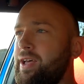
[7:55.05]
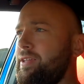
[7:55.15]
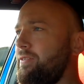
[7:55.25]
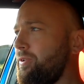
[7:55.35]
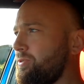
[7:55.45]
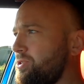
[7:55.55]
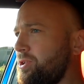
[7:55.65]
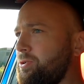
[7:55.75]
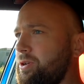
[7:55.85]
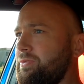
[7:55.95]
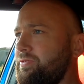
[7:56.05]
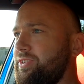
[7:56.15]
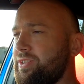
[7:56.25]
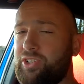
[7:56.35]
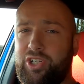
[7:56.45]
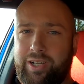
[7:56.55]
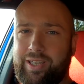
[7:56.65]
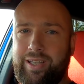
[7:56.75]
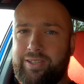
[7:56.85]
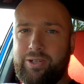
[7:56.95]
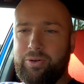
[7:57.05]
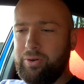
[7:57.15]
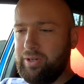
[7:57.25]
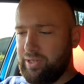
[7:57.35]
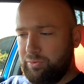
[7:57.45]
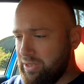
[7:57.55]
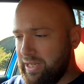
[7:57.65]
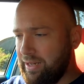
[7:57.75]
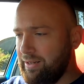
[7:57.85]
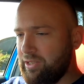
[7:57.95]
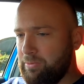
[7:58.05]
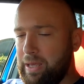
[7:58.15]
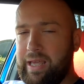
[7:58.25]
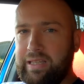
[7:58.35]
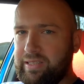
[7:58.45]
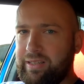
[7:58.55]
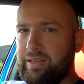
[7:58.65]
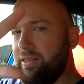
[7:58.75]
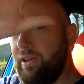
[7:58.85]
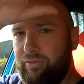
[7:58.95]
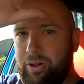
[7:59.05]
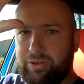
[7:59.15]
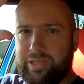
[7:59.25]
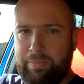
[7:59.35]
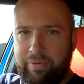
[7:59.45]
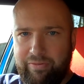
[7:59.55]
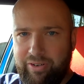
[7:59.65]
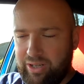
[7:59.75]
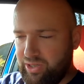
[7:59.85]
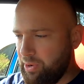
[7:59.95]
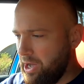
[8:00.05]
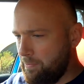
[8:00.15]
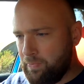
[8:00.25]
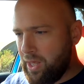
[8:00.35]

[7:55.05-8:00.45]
You feel so confident chucking it into corners at ridiculous speeds, and the diff locks up and fires you out.